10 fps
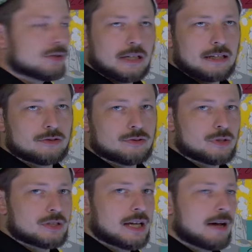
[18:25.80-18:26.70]
into
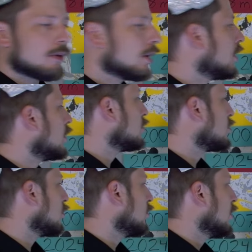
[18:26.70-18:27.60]
the tower
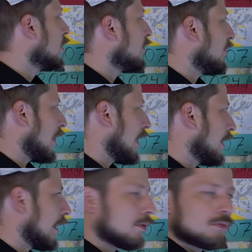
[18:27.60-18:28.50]
to
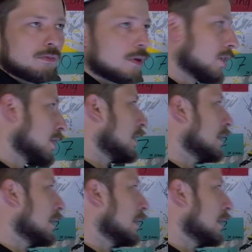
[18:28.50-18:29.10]
find out what